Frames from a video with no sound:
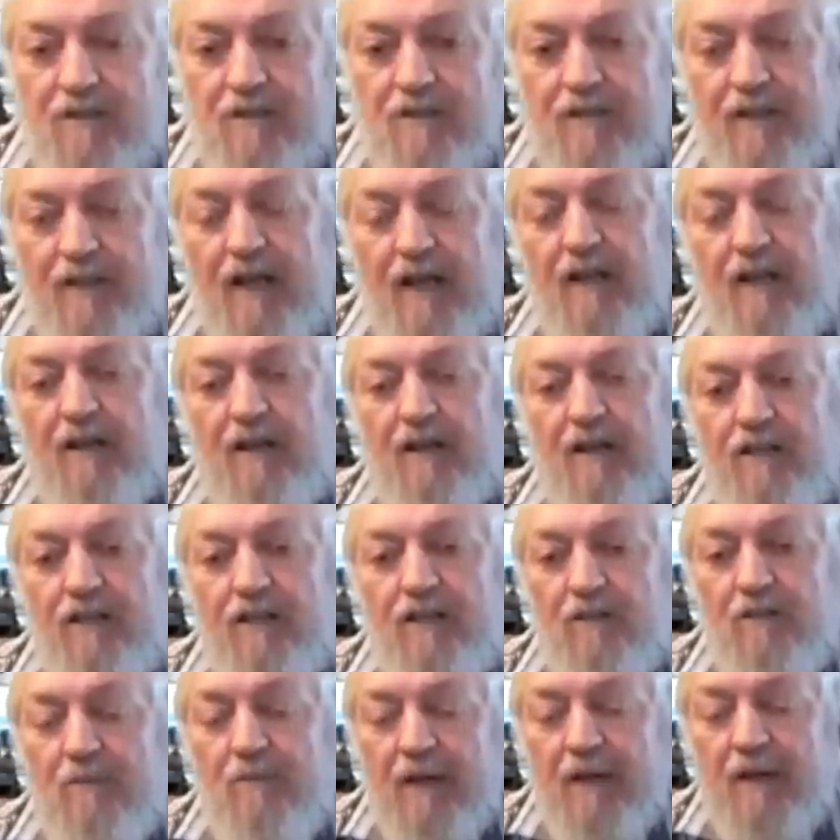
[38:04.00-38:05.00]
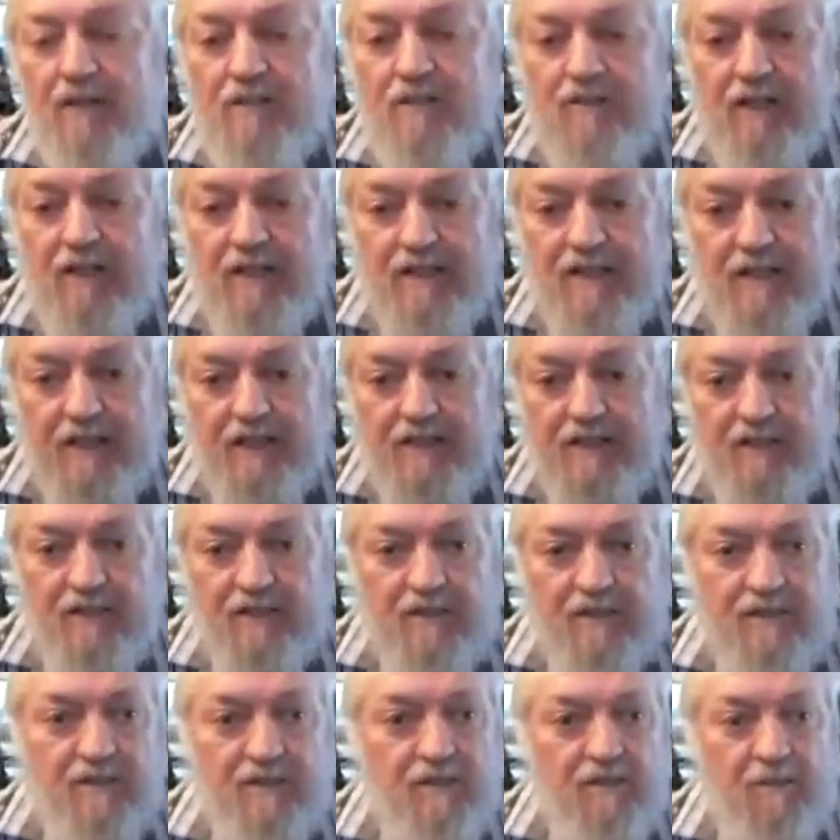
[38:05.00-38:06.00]
you've now got new musterings, such
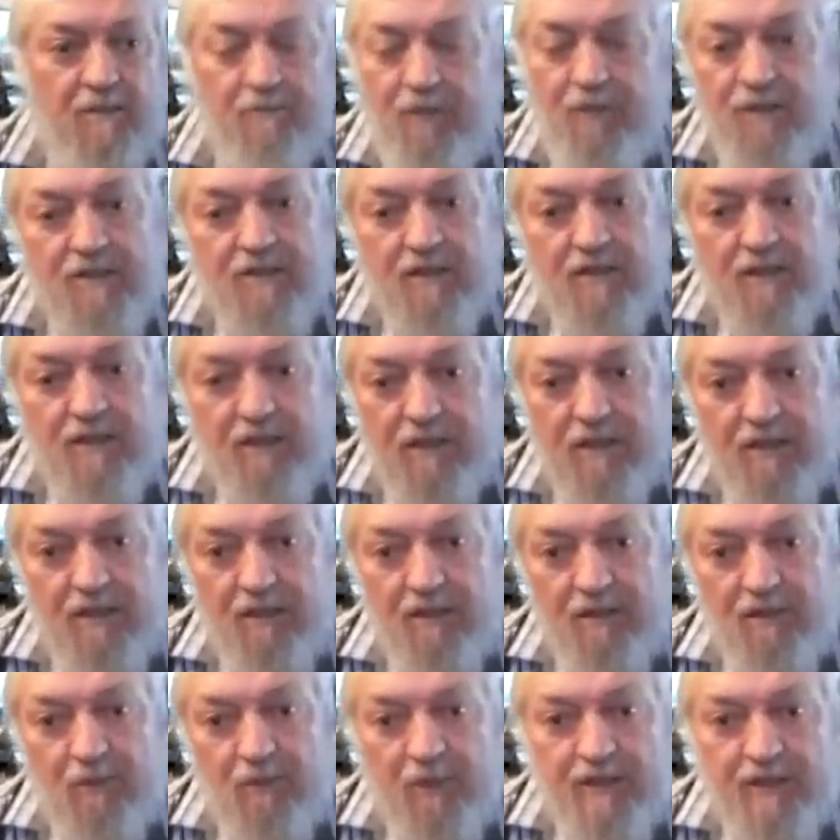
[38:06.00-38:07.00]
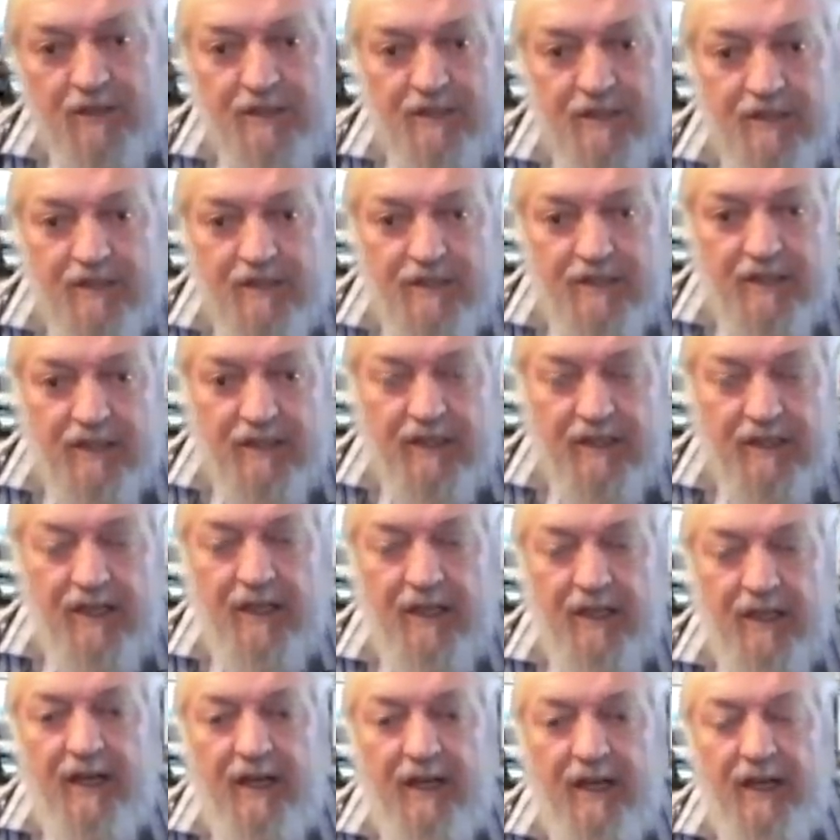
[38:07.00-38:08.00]
as computer whizzes, and
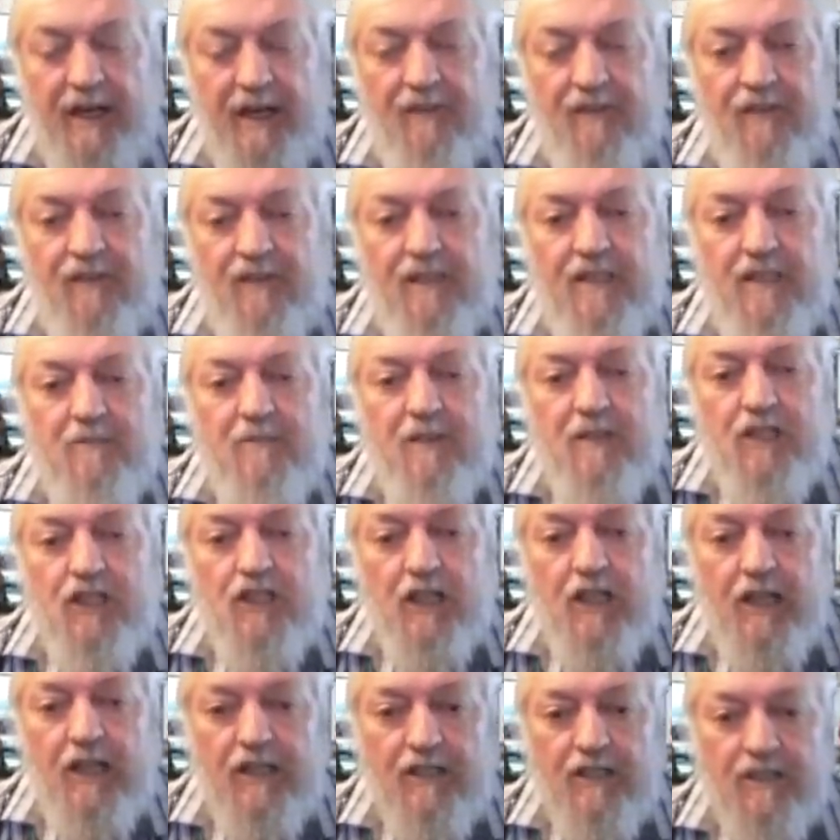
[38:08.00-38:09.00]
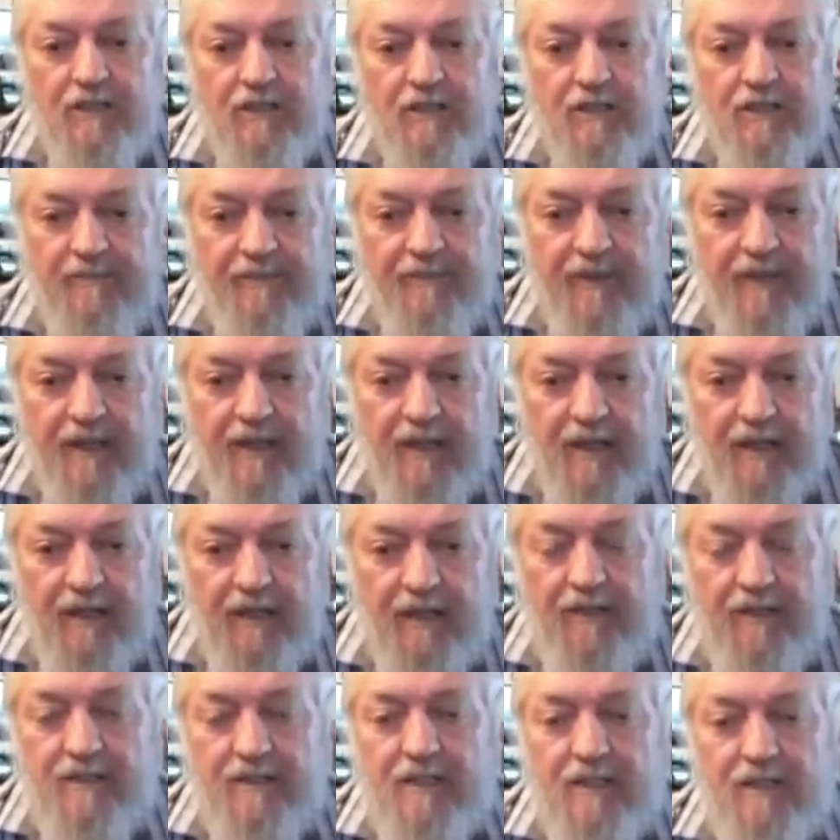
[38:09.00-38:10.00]
everything's been changed. A
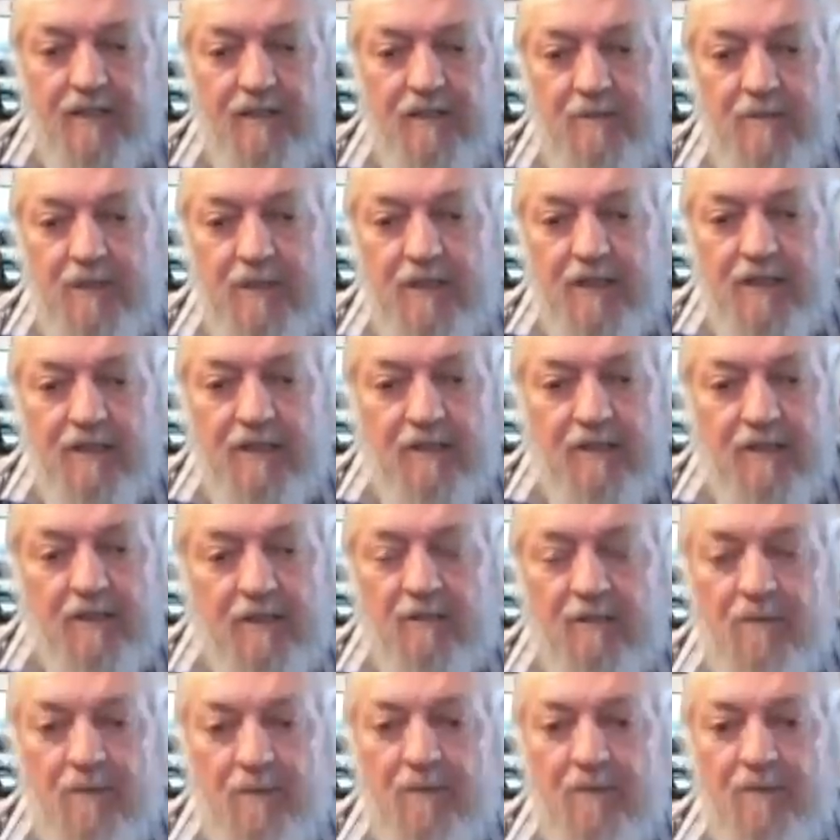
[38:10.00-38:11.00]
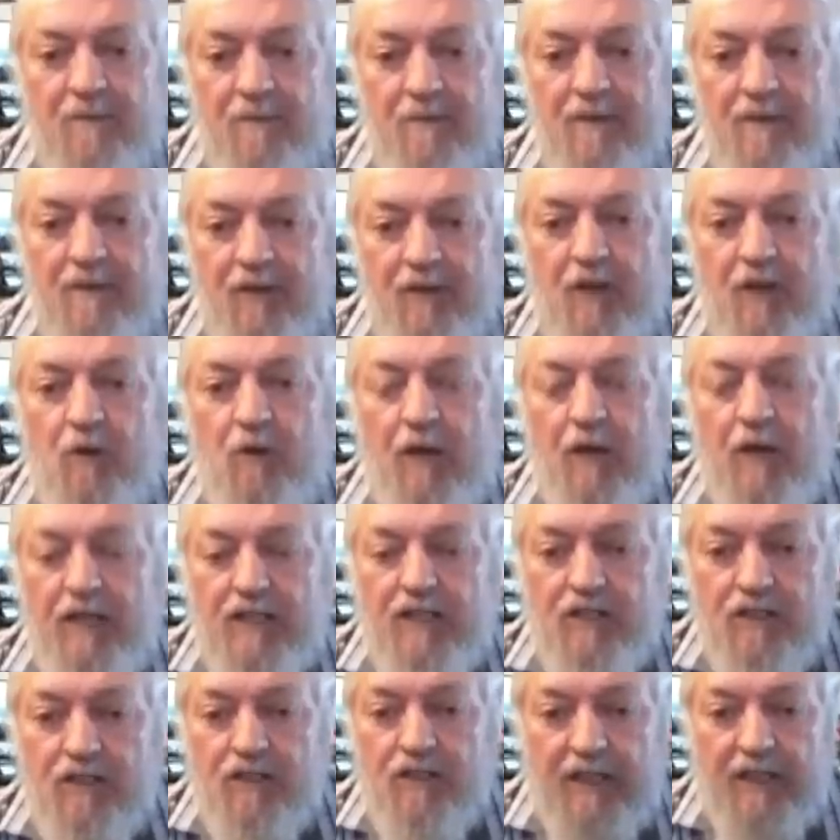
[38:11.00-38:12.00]
lot of stuff has been, requires
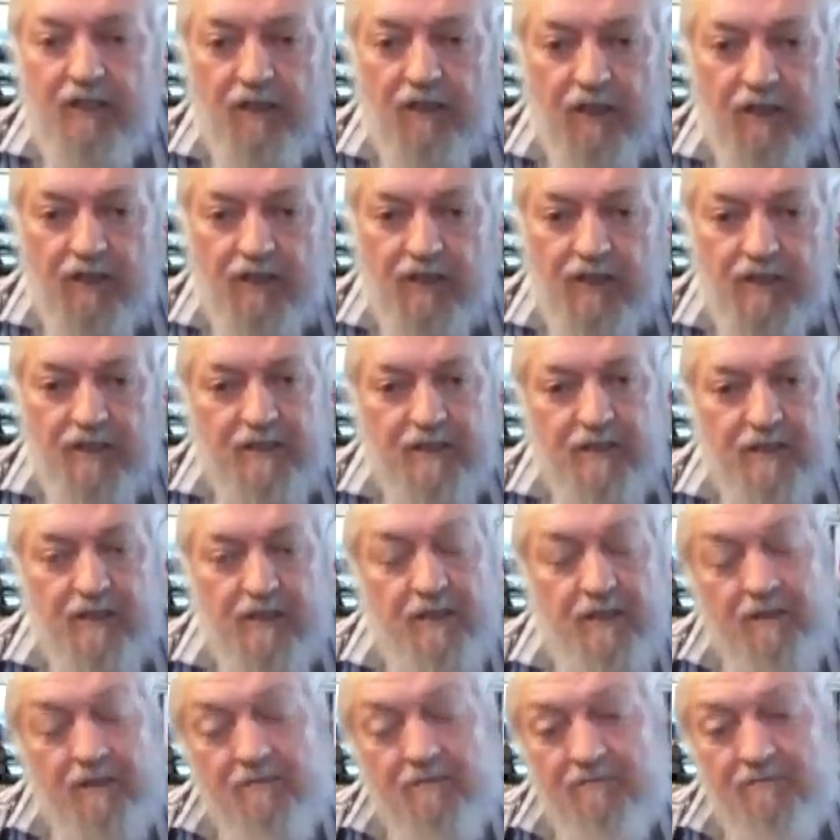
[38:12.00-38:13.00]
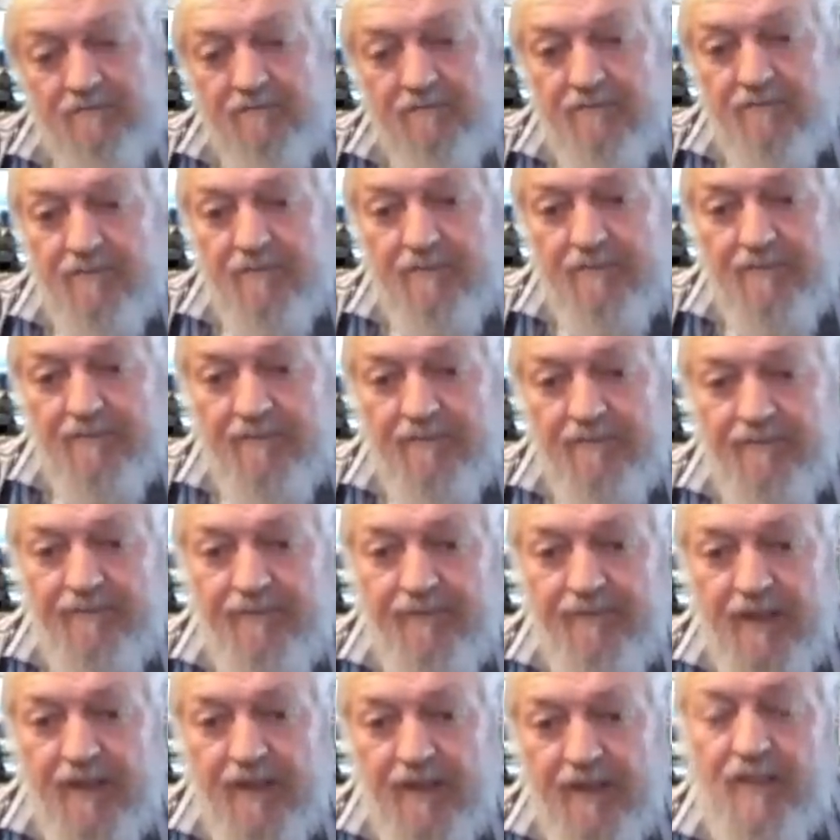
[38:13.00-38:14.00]
new technologies. So
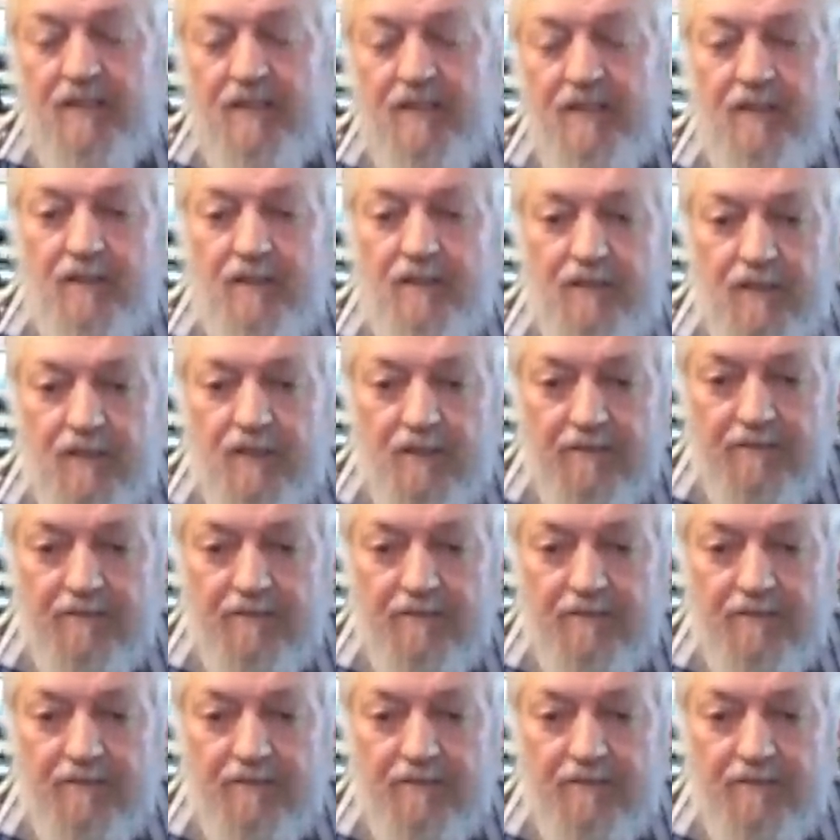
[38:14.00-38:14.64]
things are different.